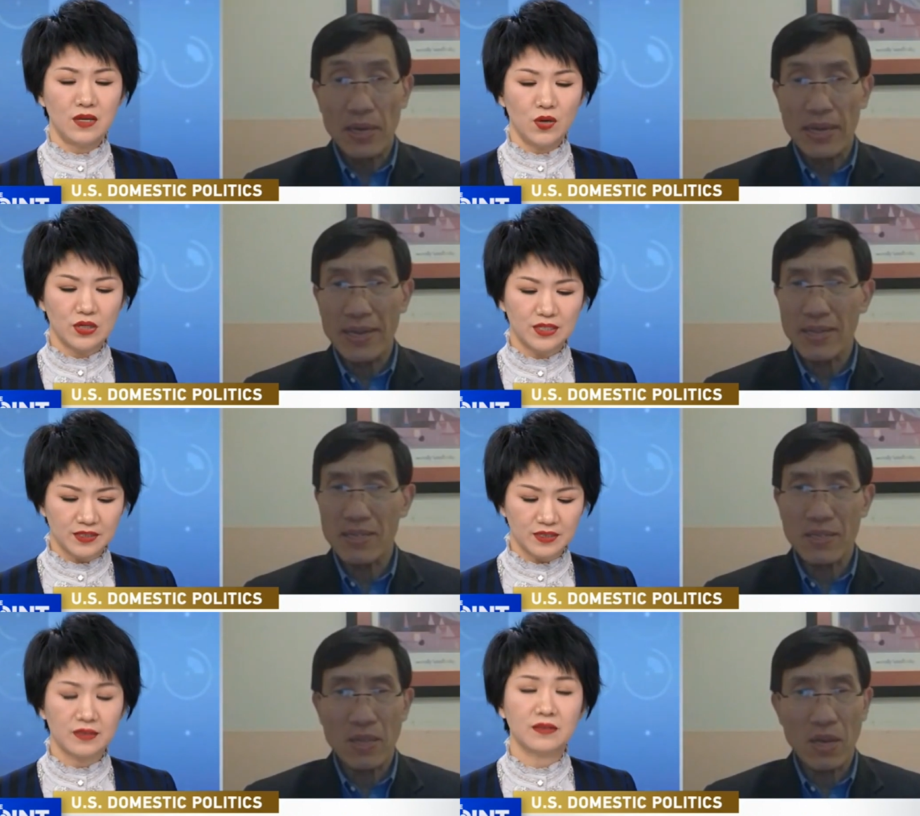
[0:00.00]
Speaker 1: Uh, it, it
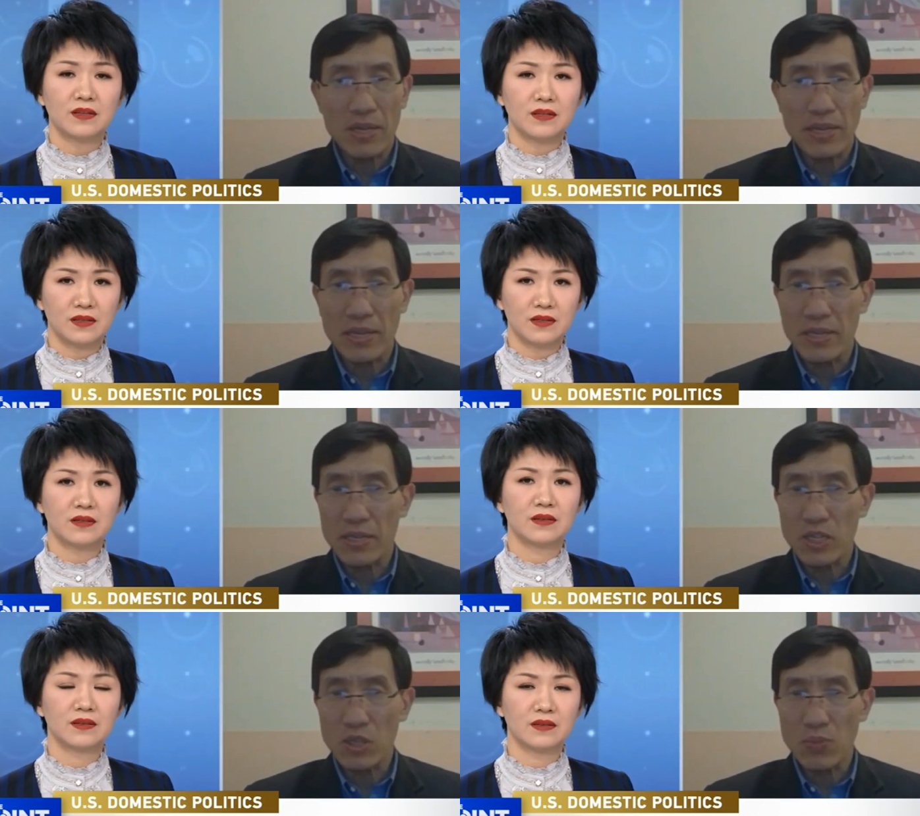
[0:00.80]
is not
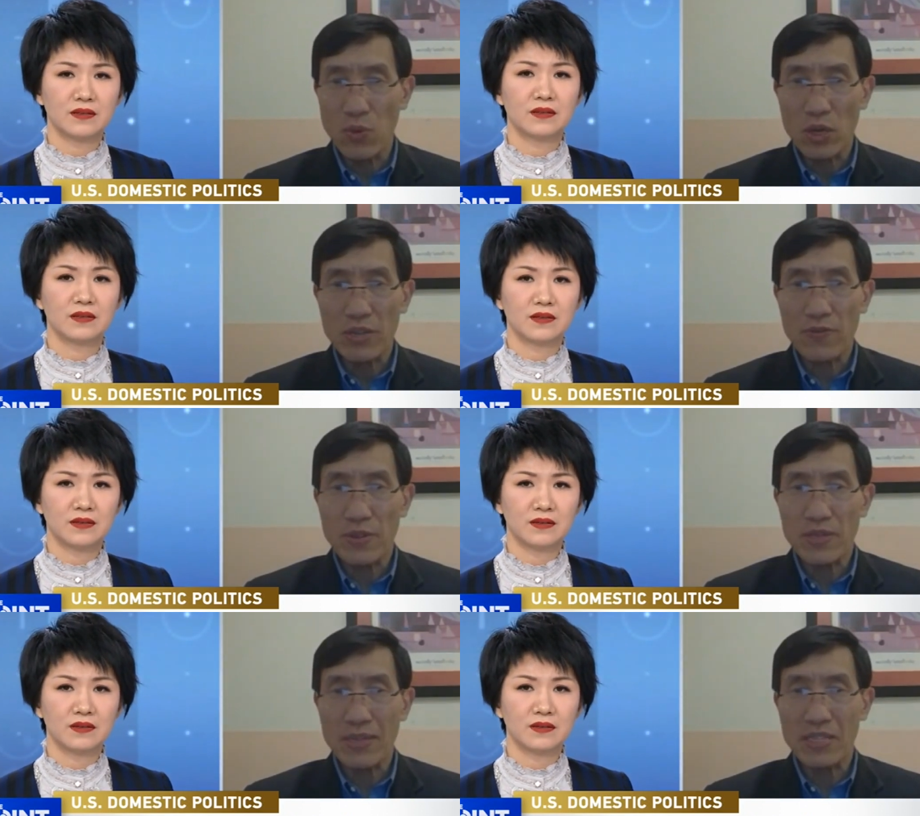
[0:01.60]
a small
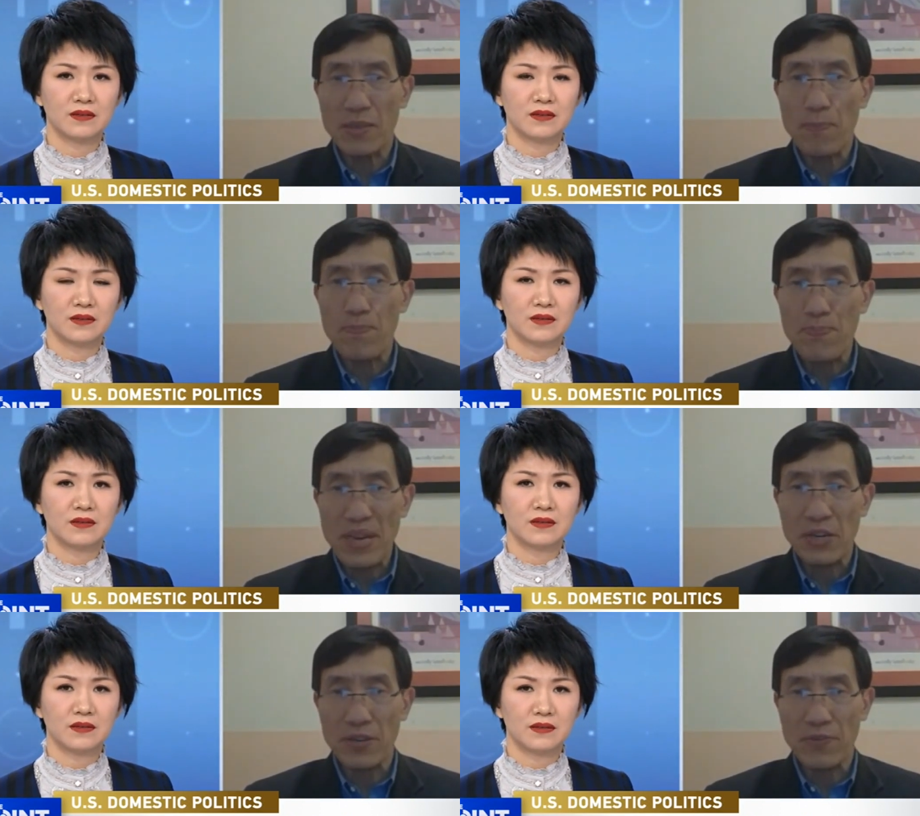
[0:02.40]
difference. It's a
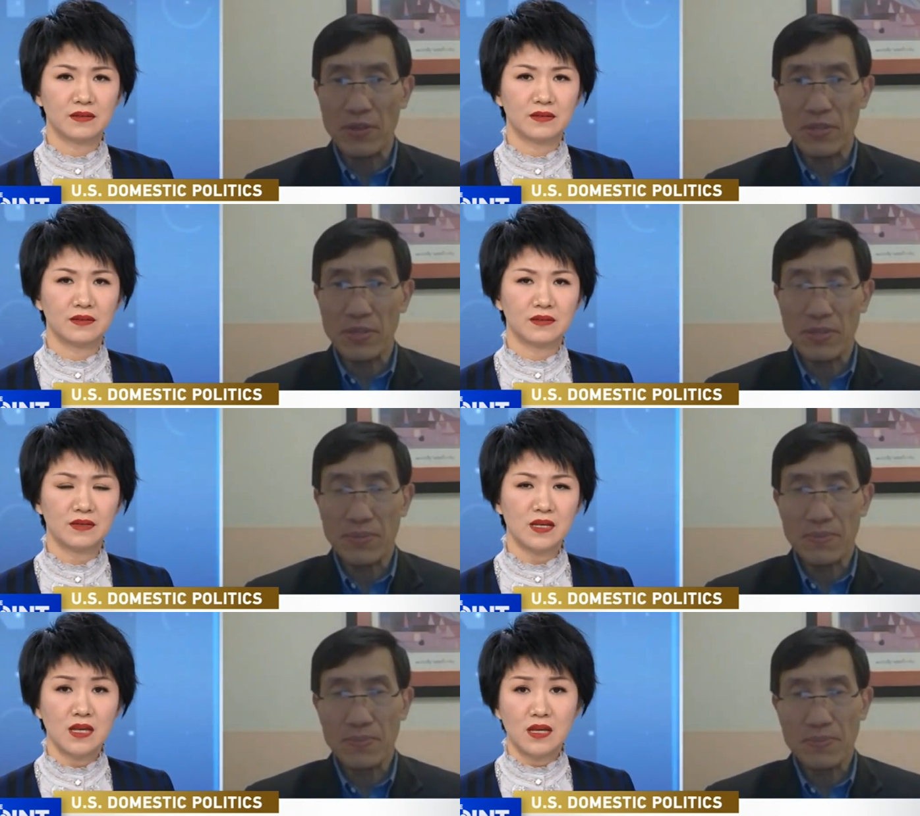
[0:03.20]
big difference.